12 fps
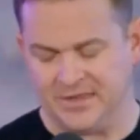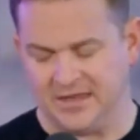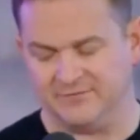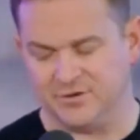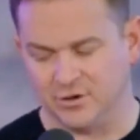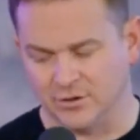
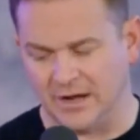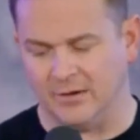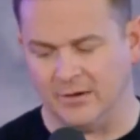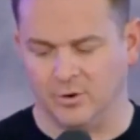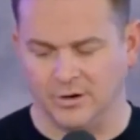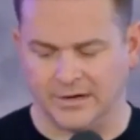If you're not
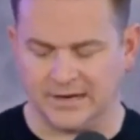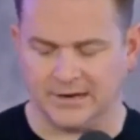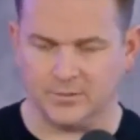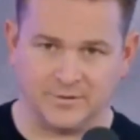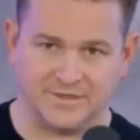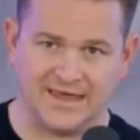working
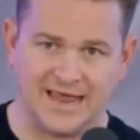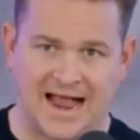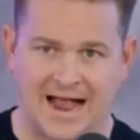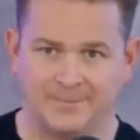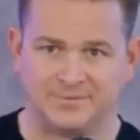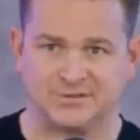with the
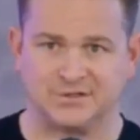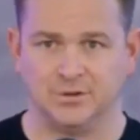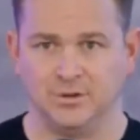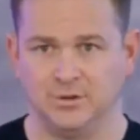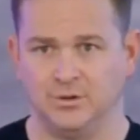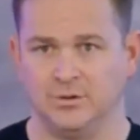
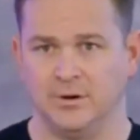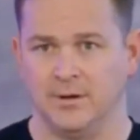absolute